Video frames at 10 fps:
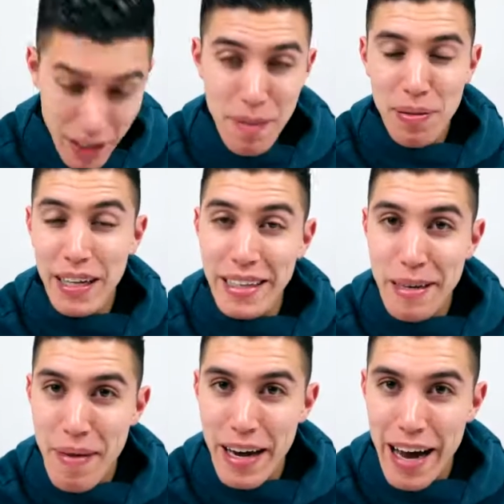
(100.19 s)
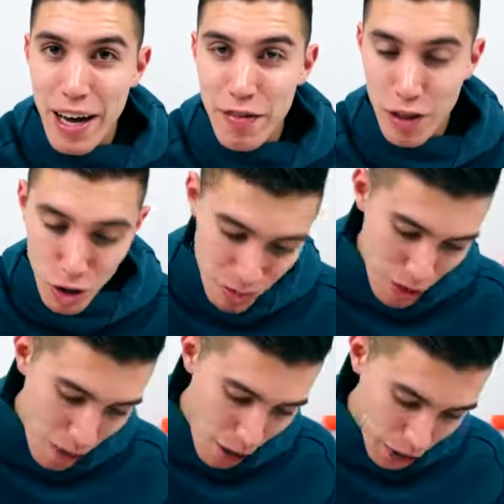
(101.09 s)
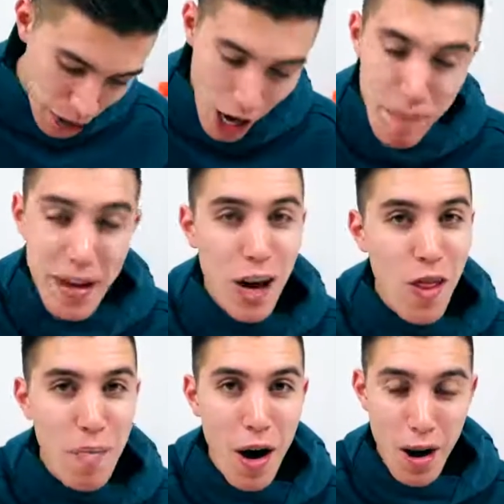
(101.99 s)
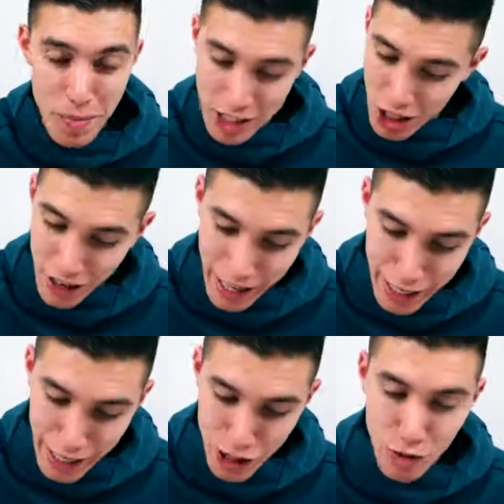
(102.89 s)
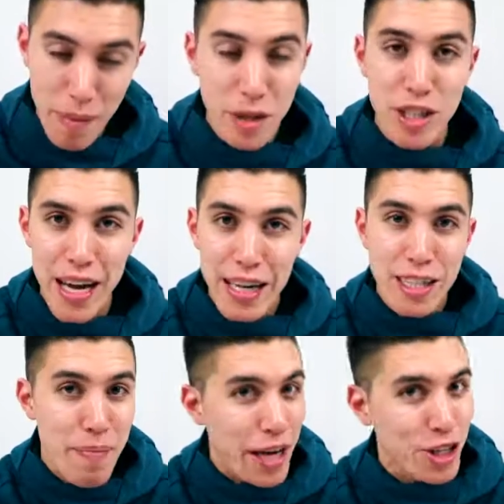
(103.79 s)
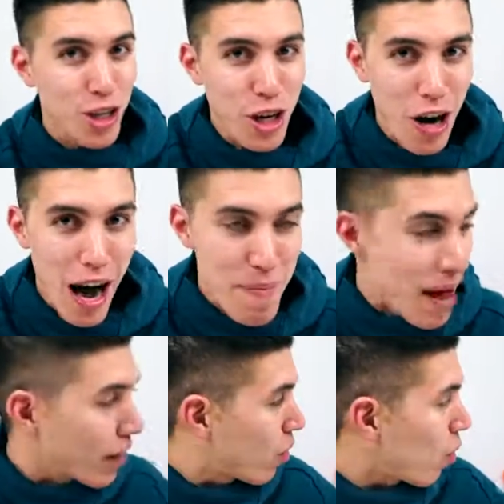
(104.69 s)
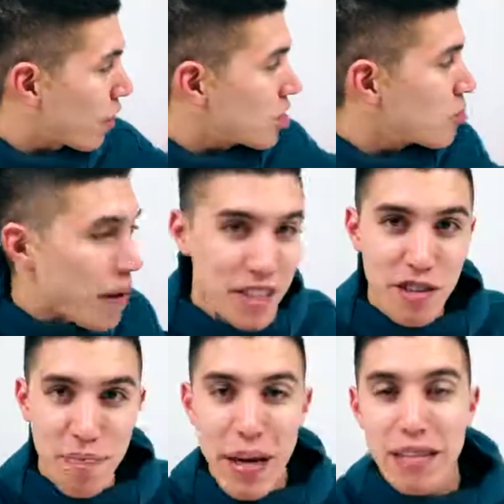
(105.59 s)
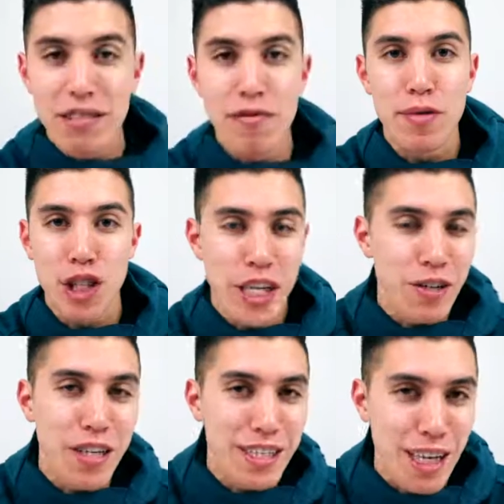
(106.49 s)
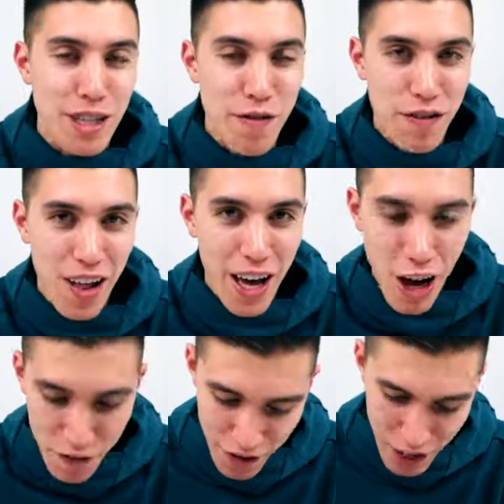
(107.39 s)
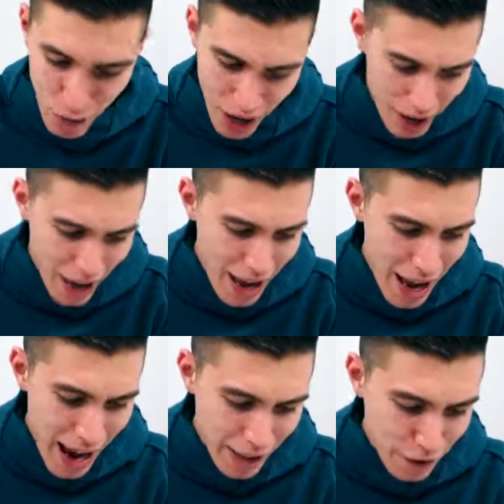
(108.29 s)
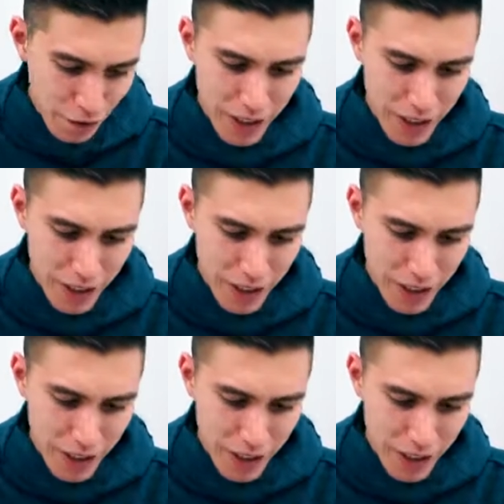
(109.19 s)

Completely made out of aluminum on the top, and on the bottom it's got a nice rubber stand to make sure your iMac or expensive piece of machinery doesn't fly off anywhere, and it